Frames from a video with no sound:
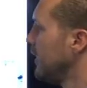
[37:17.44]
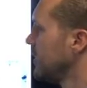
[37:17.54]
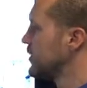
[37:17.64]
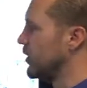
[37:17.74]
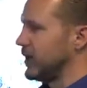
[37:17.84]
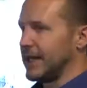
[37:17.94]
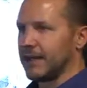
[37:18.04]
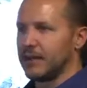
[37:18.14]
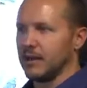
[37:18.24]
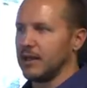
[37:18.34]
So you
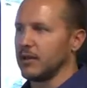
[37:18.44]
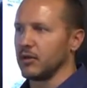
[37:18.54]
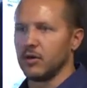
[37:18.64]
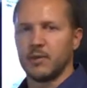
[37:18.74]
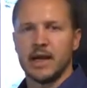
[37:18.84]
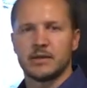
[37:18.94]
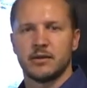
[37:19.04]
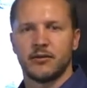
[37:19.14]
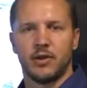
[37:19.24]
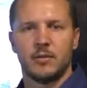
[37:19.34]
got to, again, going back to
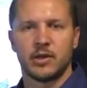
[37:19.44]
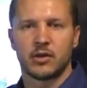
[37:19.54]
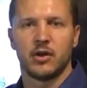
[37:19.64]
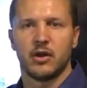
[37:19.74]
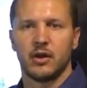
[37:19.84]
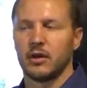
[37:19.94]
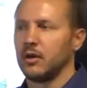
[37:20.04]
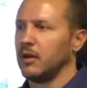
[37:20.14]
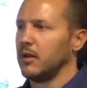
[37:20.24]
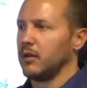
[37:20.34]
the frame of the car,
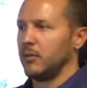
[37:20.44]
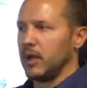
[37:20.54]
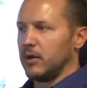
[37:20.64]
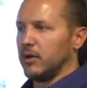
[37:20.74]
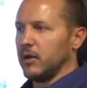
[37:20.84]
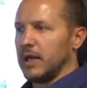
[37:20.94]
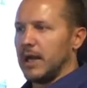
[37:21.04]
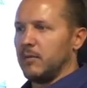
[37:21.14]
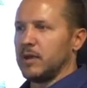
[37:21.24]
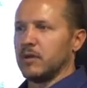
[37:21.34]
the better the
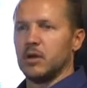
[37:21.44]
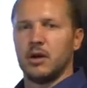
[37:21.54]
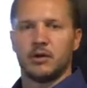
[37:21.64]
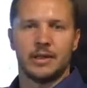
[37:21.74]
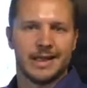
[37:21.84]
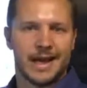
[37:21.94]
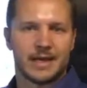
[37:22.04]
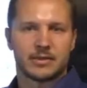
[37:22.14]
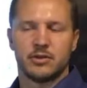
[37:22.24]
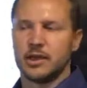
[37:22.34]
alignment, the longer it
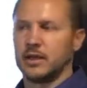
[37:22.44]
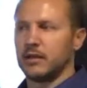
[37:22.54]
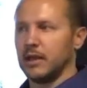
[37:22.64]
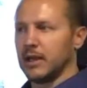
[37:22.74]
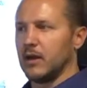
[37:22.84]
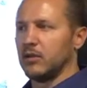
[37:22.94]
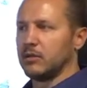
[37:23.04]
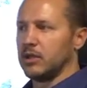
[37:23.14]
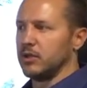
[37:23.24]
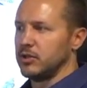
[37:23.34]
lasts. So you got to think how,
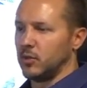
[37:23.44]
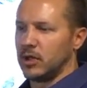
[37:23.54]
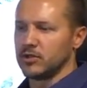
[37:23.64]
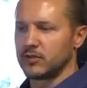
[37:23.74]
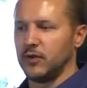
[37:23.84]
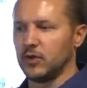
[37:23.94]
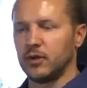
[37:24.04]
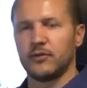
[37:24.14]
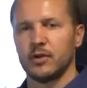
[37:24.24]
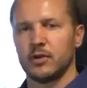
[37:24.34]
you know, do you want to just feel
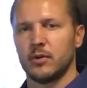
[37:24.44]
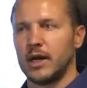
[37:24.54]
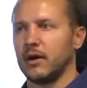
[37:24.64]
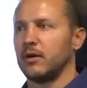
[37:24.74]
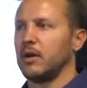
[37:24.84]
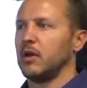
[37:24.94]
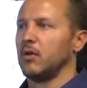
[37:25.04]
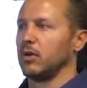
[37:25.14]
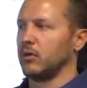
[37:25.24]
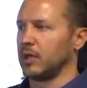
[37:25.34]
good for a little while,
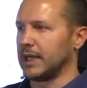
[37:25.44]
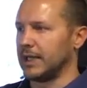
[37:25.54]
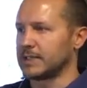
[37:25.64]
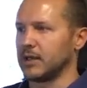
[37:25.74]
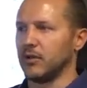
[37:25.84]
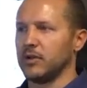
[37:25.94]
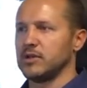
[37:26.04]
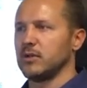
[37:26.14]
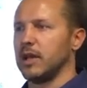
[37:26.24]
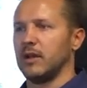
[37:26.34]
or do you want to get as healthy as
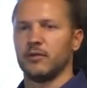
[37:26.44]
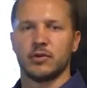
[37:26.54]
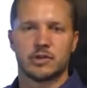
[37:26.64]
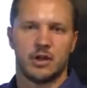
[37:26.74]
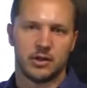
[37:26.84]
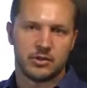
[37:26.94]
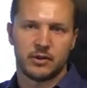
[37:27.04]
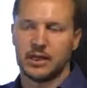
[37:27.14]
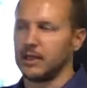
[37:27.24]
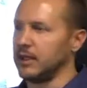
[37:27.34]
you can for as long as you
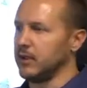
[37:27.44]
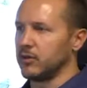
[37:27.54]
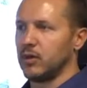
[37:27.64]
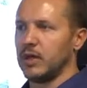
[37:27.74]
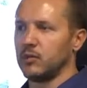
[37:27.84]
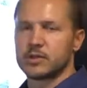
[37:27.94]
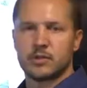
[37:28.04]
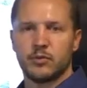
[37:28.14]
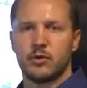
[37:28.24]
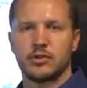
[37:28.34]
can? Either way, we'll
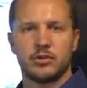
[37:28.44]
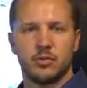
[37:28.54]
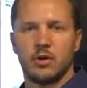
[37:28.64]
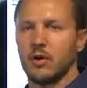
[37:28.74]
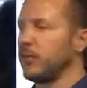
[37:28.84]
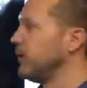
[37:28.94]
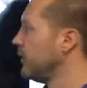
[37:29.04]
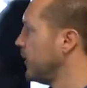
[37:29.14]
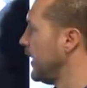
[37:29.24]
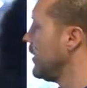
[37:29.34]
support you, we'll help you
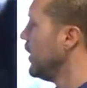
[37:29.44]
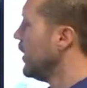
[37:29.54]
either way.